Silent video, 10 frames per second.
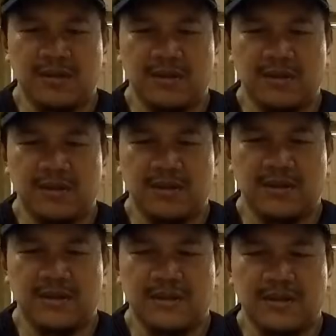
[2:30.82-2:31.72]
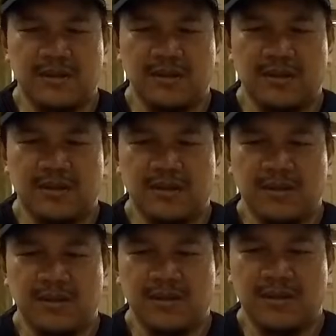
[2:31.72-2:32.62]

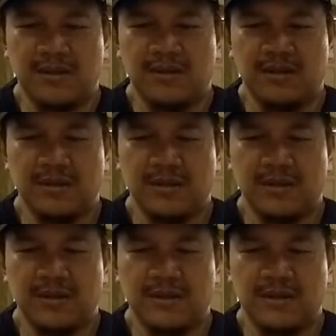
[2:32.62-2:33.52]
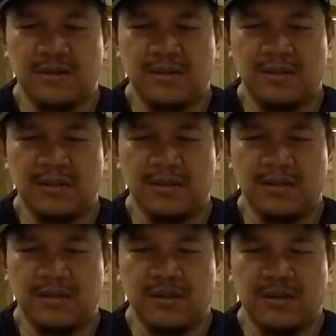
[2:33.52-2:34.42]

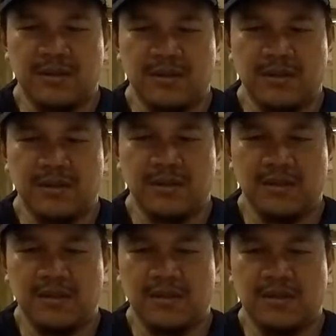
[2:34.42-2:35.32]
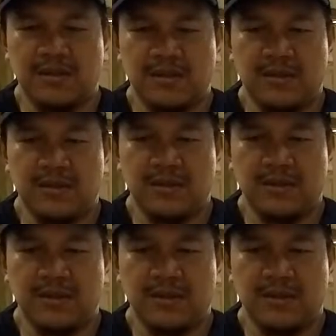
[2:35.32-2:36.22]

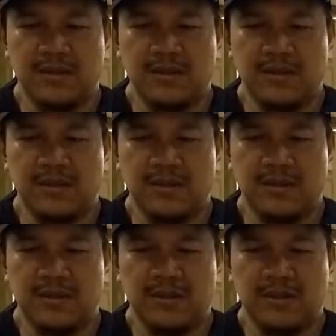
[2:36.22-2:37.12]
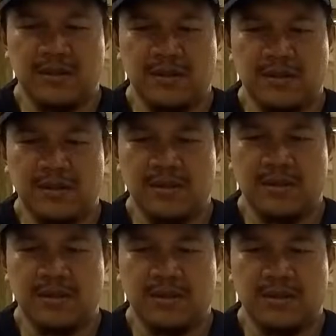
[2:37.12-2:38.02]

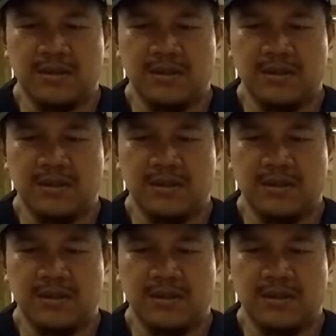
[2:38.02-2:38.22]
This person isn't speaking.